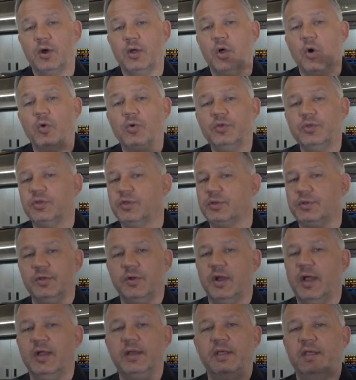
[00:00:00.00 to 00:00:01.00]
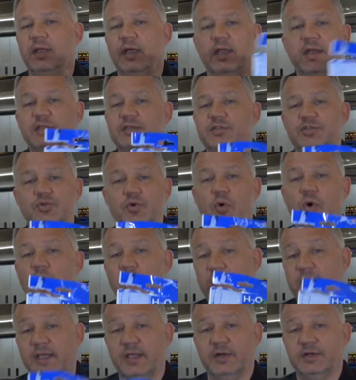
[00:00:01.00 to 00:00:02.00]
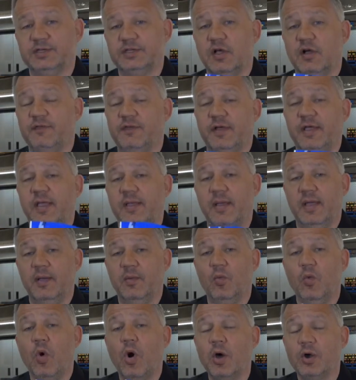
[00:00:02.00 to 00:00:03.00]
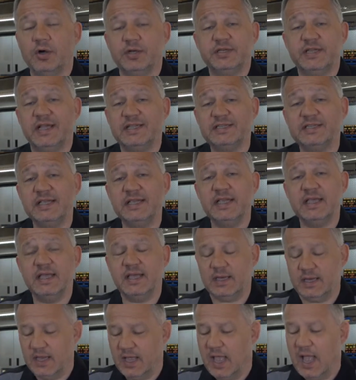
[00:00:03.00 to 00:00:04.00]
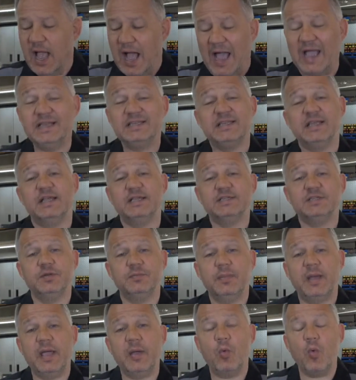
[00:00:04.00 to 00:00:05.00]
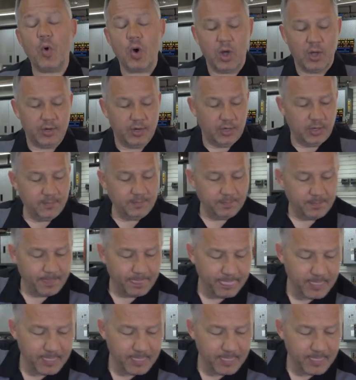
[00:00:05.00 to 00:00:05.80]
Go to your any store and get yourself a water testing kit. I tested my water,